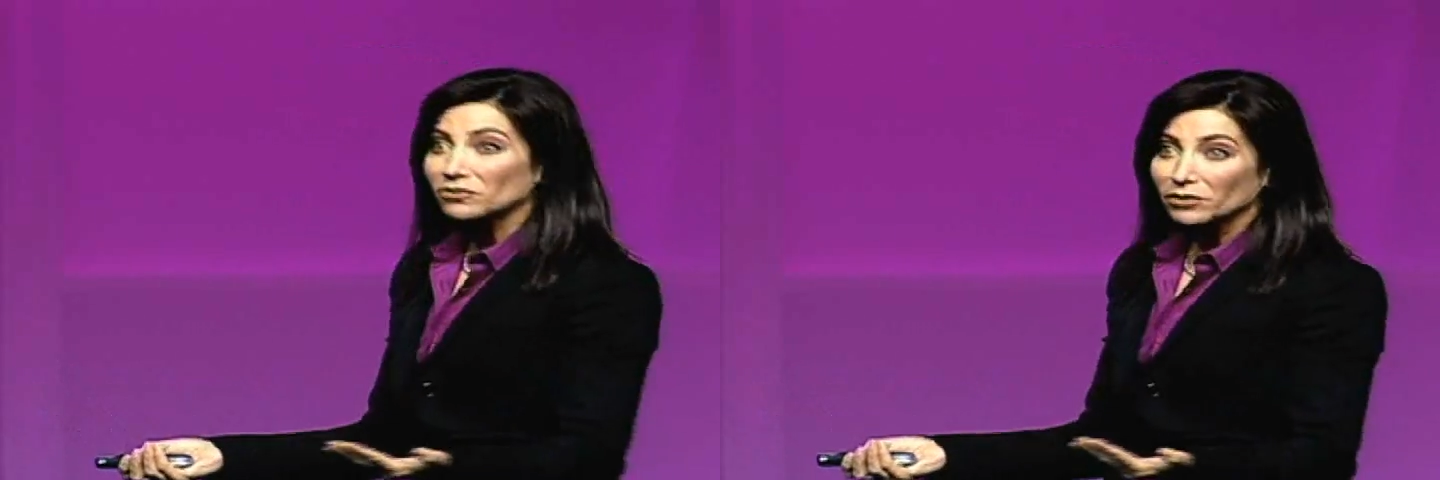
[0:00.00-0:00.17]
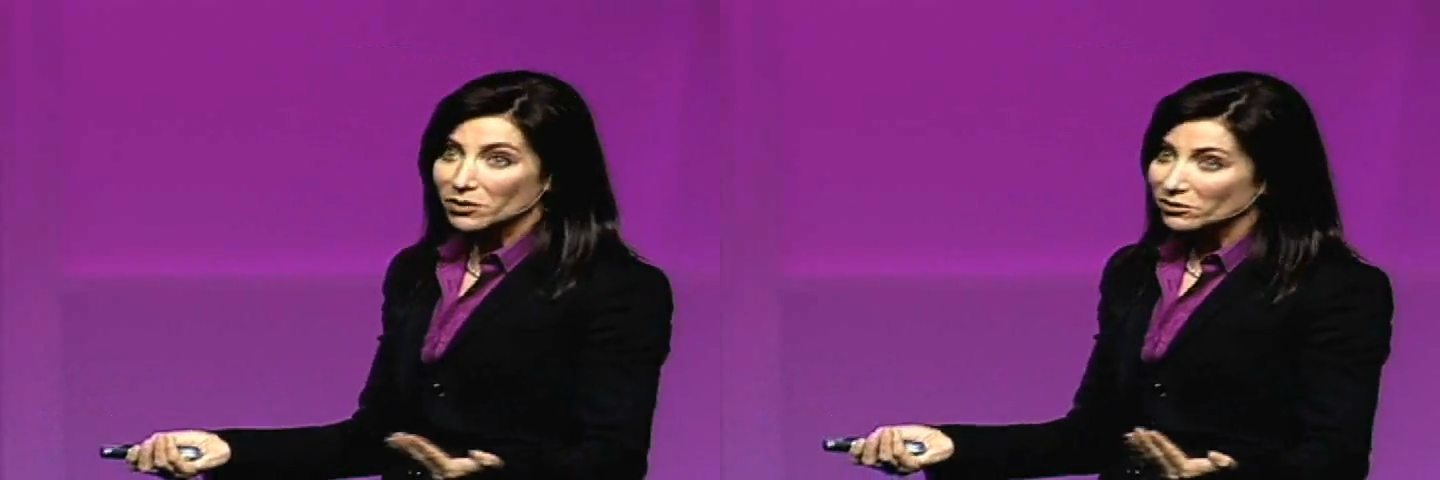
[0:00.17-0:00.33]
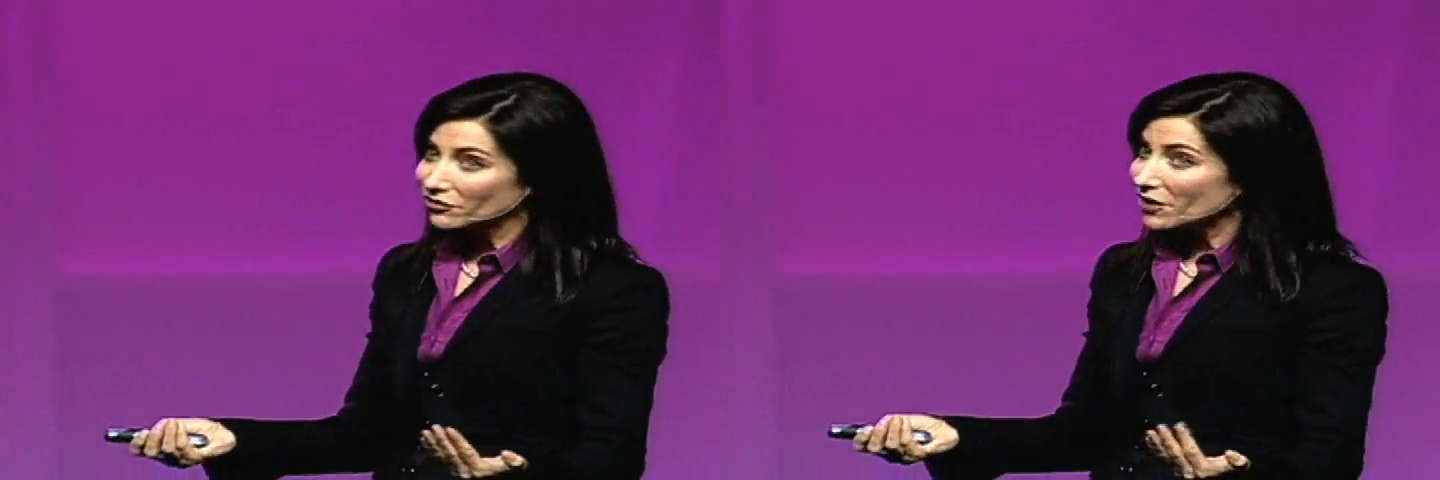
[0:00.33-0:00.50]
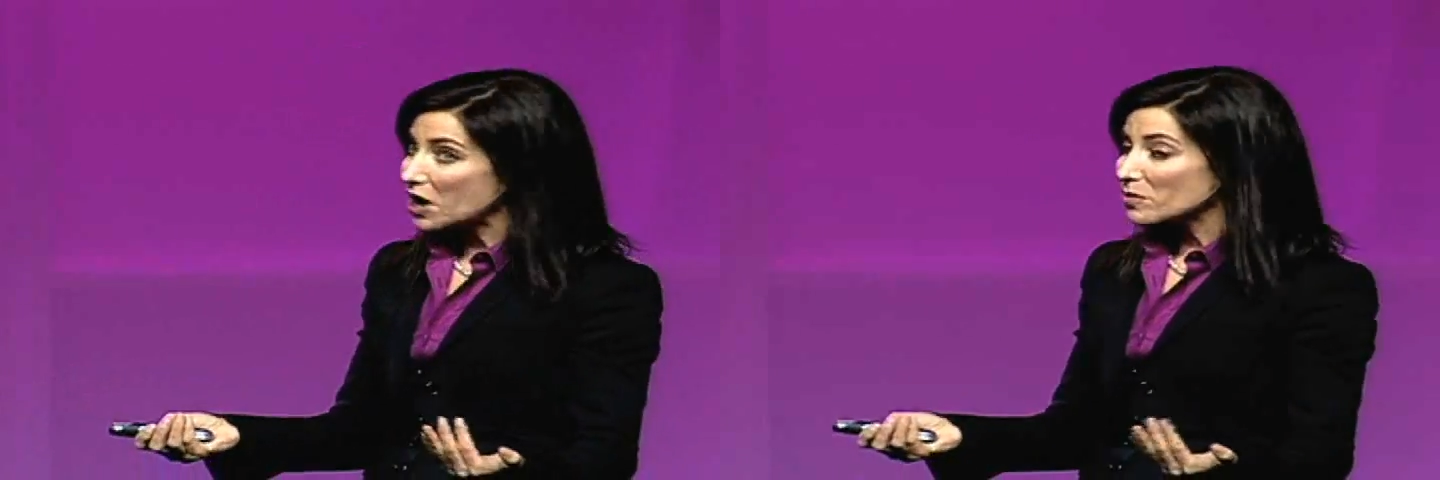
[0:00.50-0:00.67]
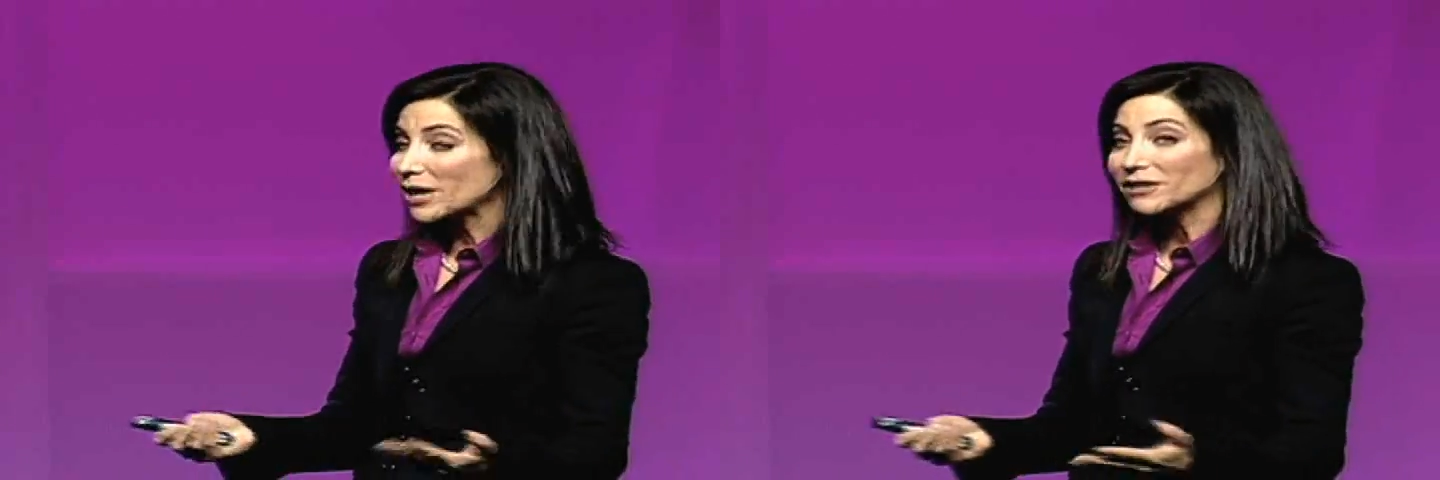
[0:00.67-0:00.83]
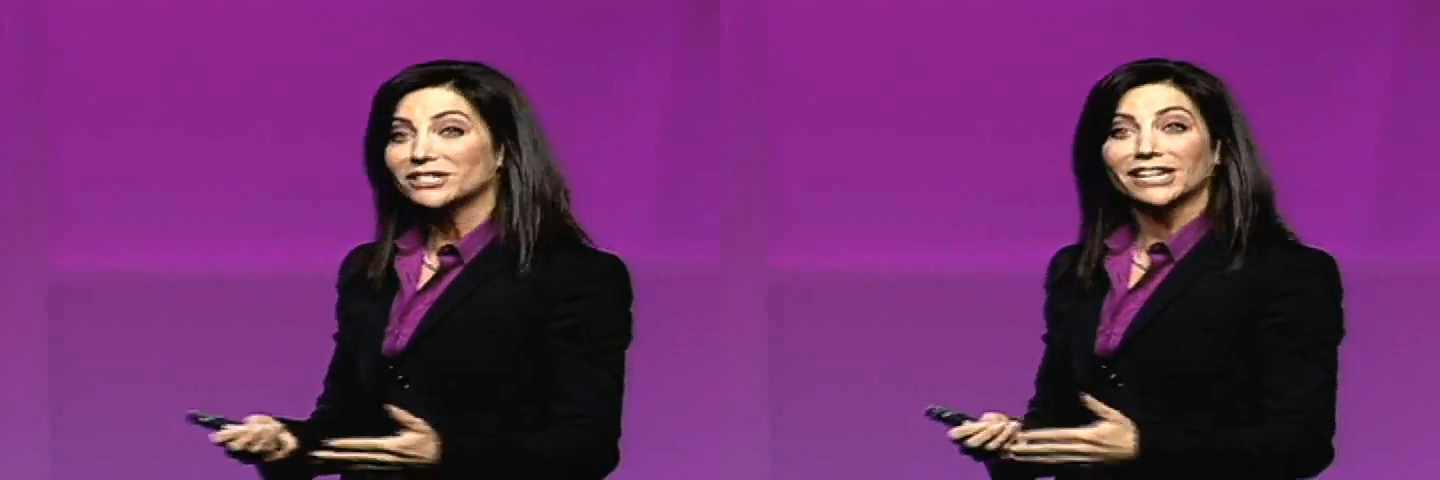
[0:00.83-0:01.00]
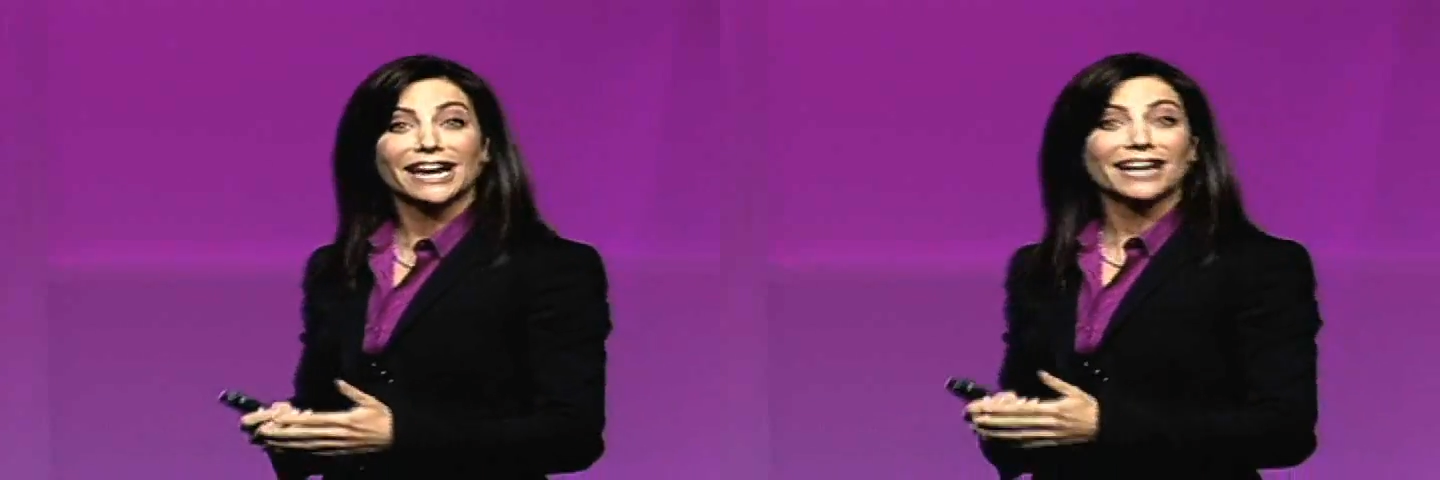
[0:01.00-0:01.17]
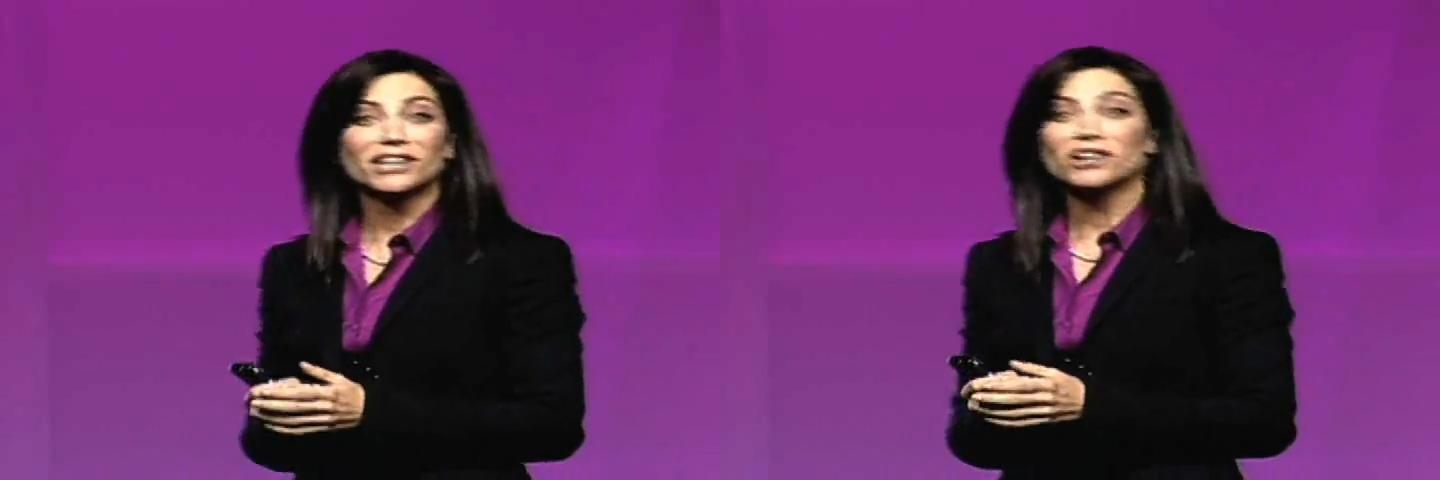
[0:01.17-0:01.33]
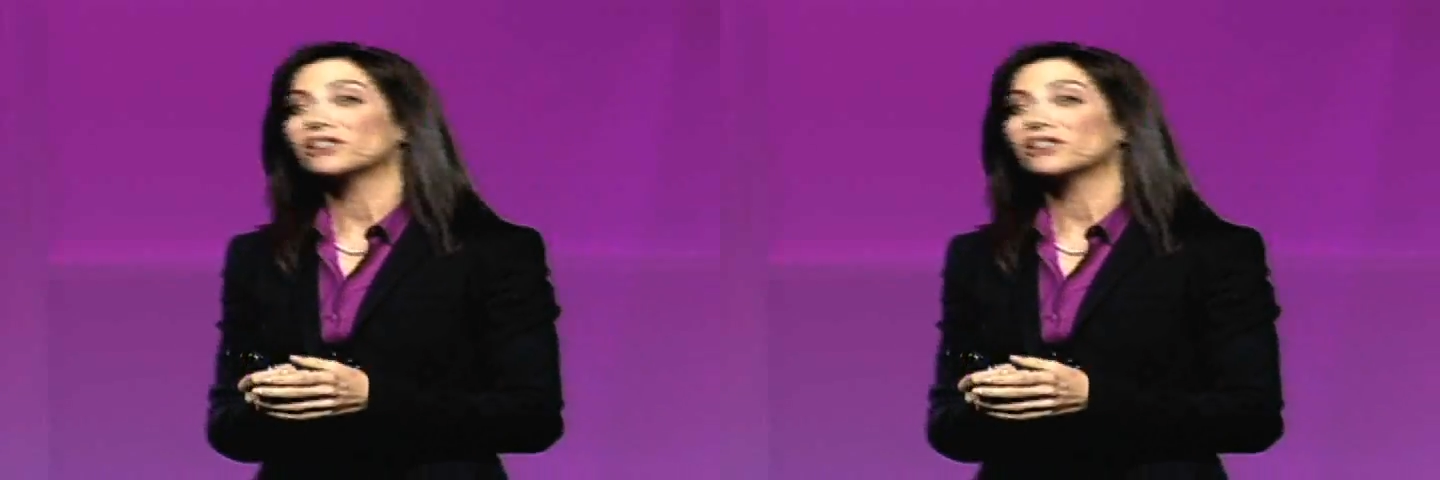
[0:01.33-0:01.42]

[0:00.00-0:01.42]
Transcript: frequent flyer miles to get here.